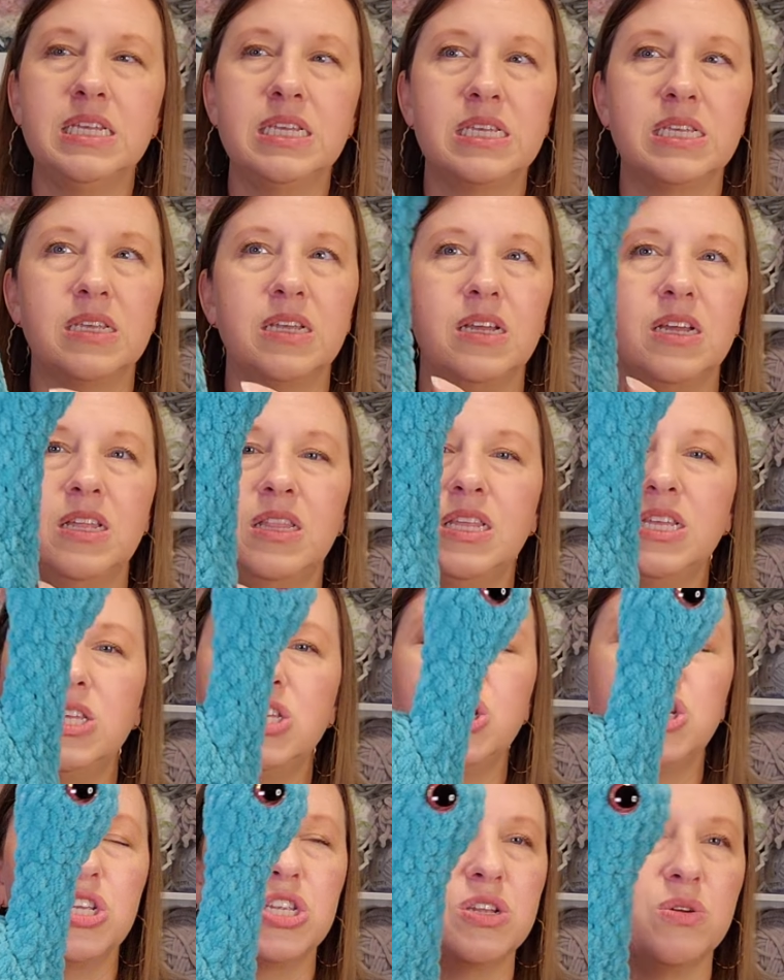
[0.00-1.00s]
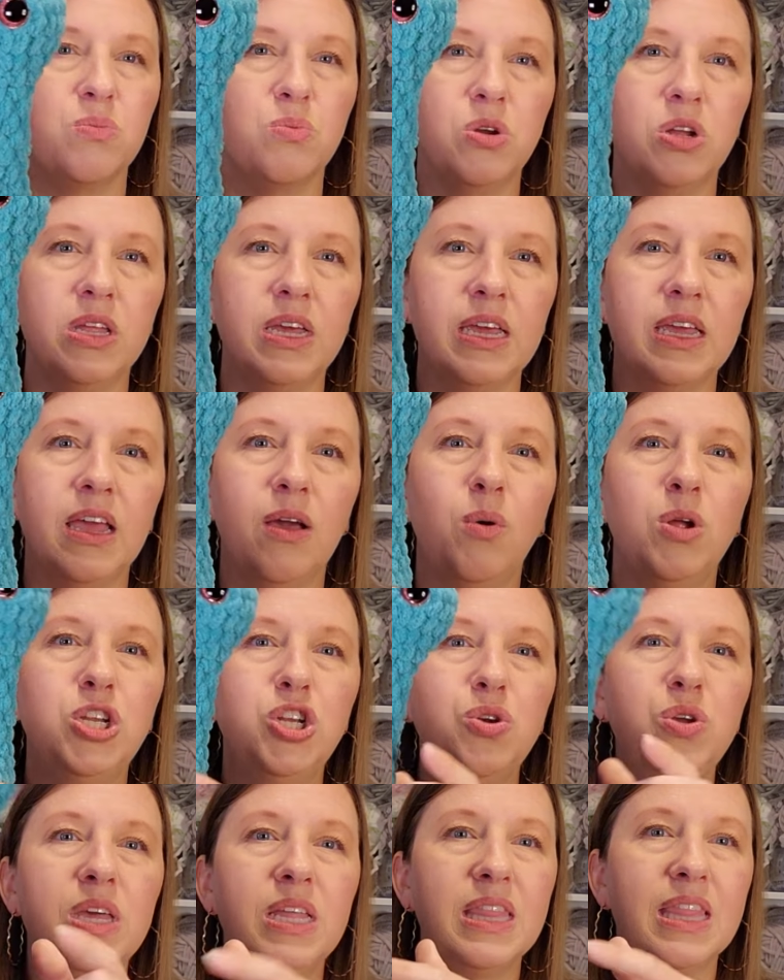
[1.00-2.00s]
is just a really, once
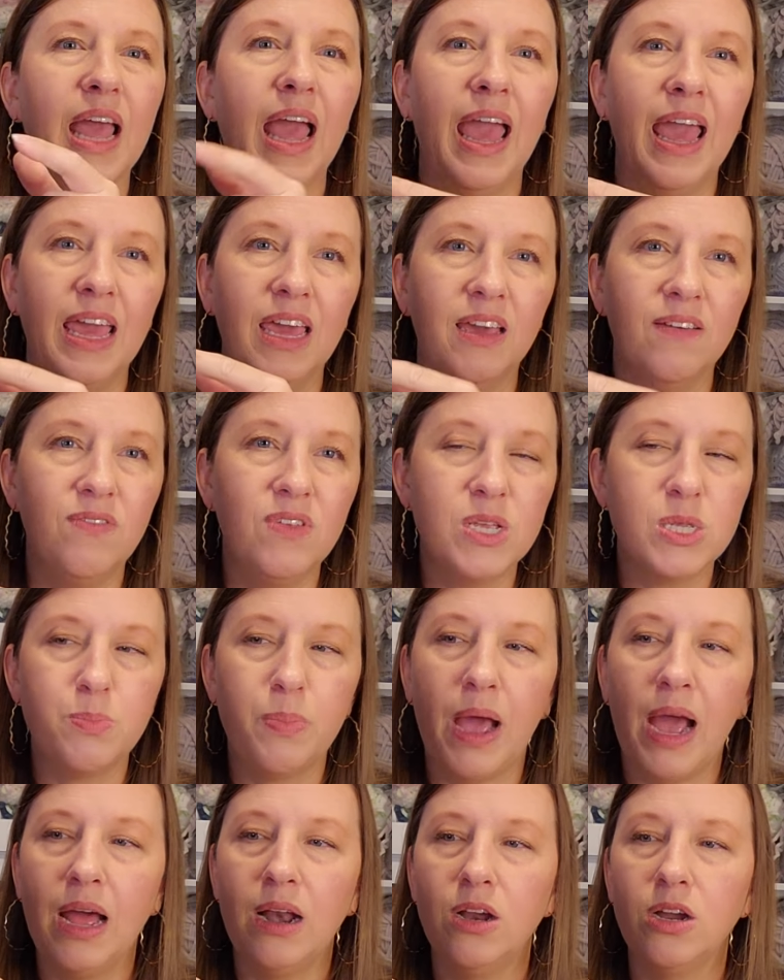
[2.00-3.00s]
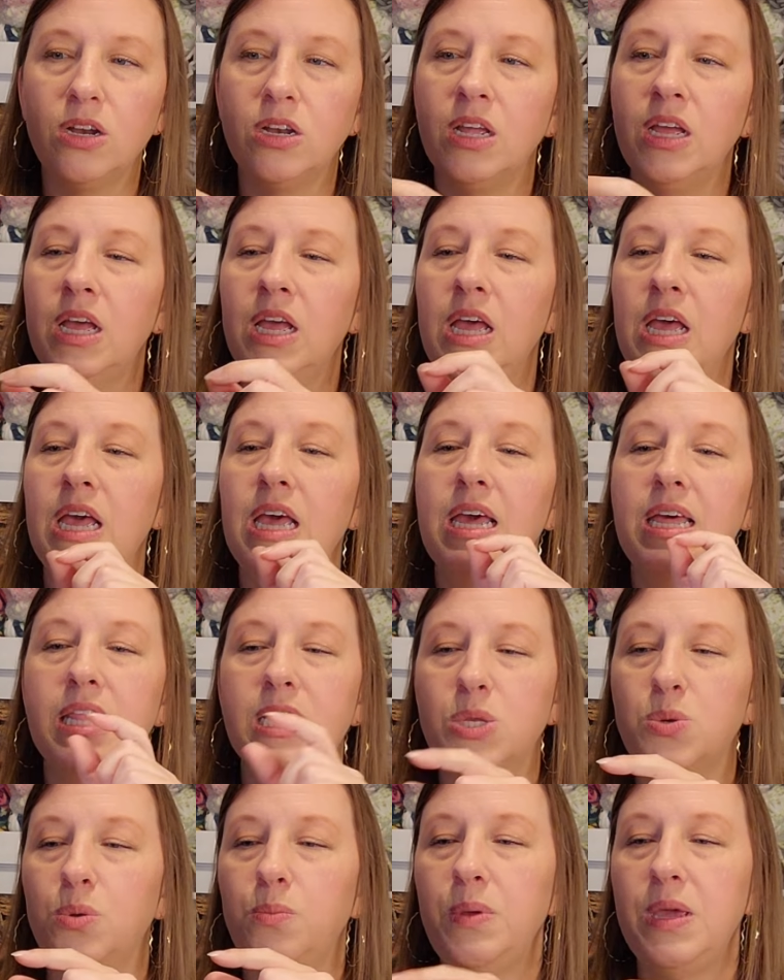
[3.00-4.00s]
you get the hang of this pattern,
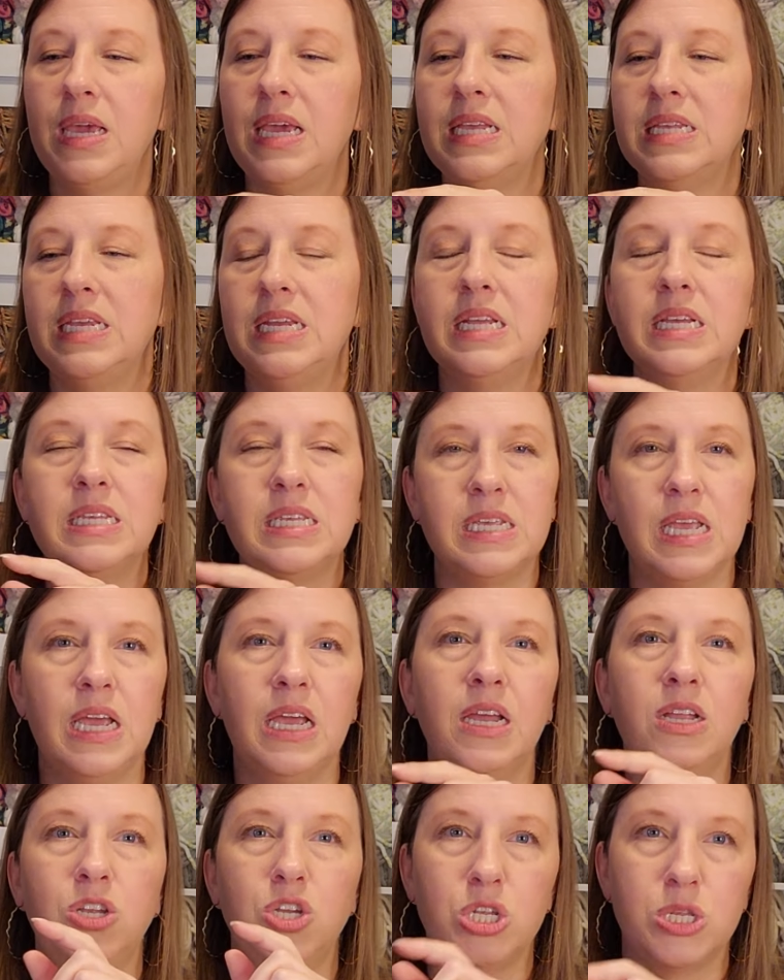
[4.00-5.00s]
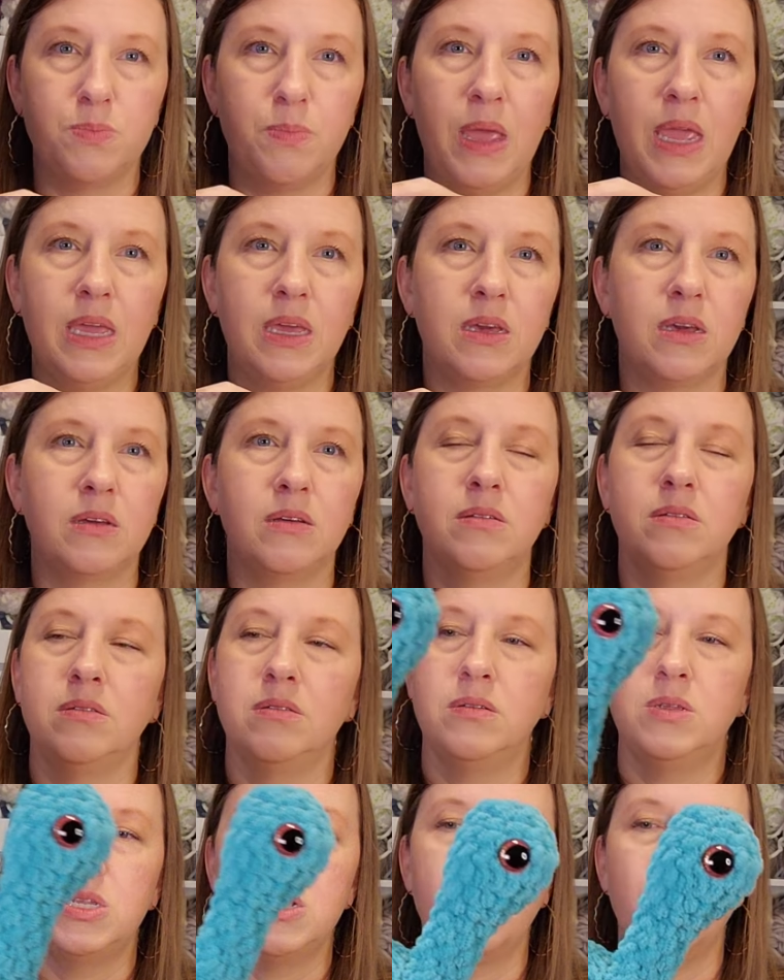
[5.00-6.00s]
this would be easy to sit and just make
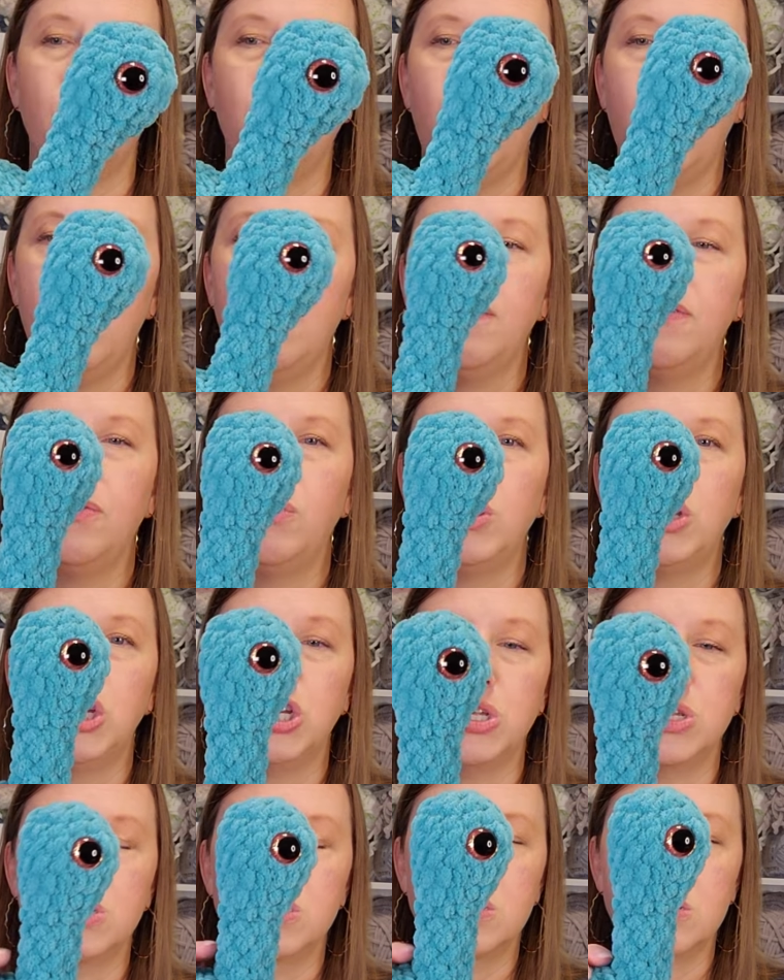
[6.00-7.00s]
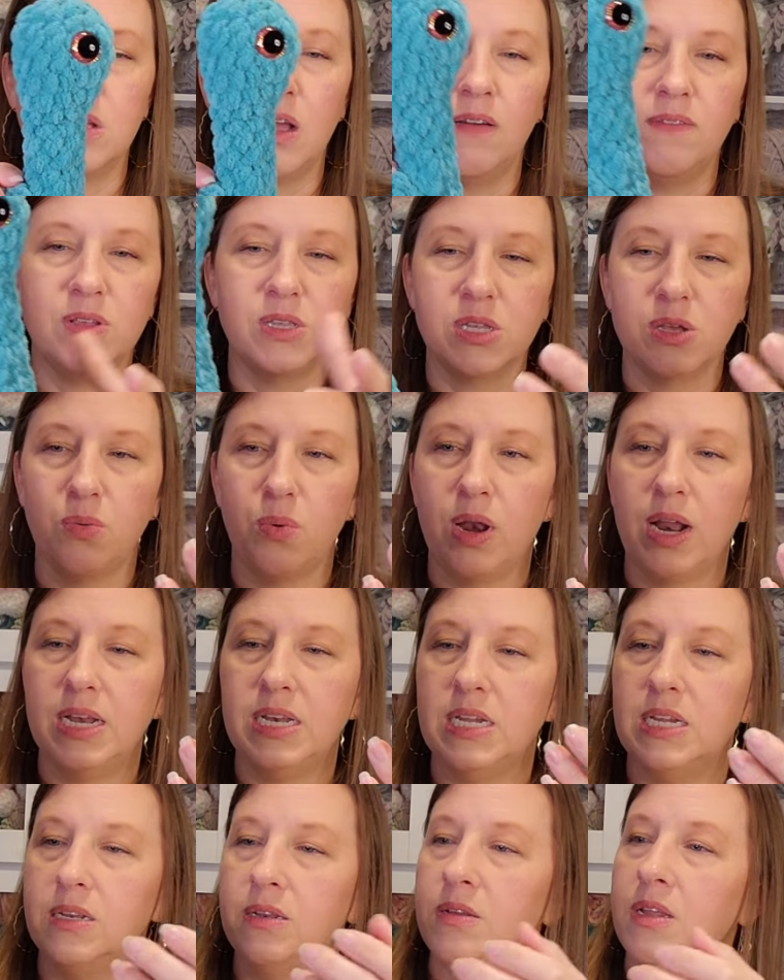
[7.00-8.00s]
several of, which is obviously what I
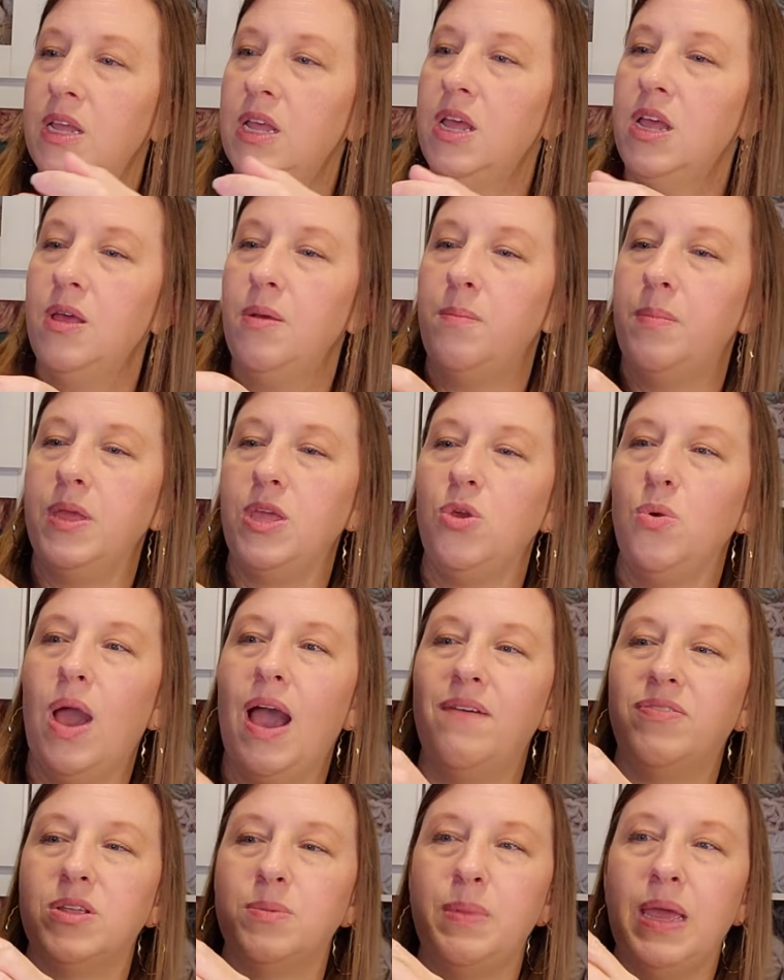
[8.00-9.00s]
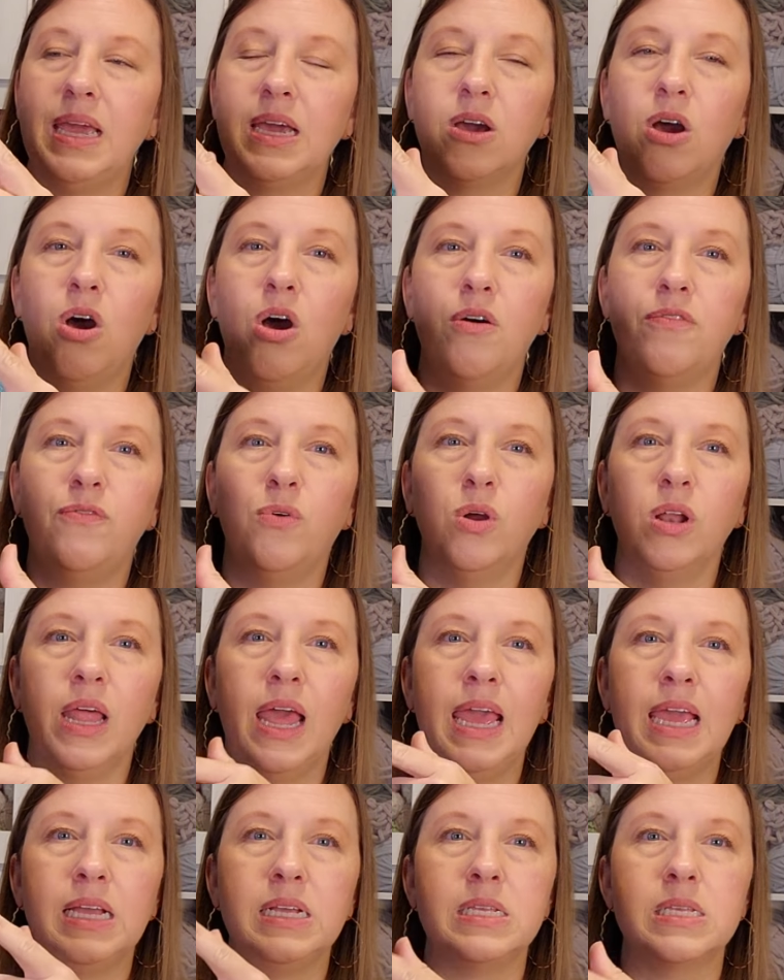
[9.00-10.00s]
did. But you have to make all 4
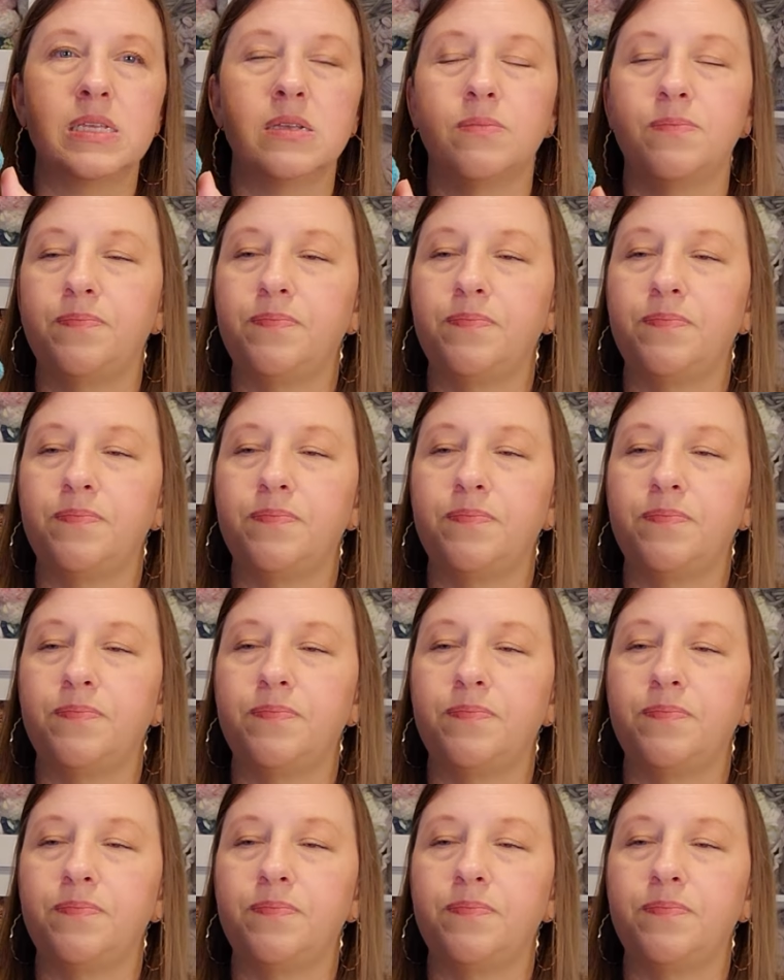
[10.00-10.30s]
legs,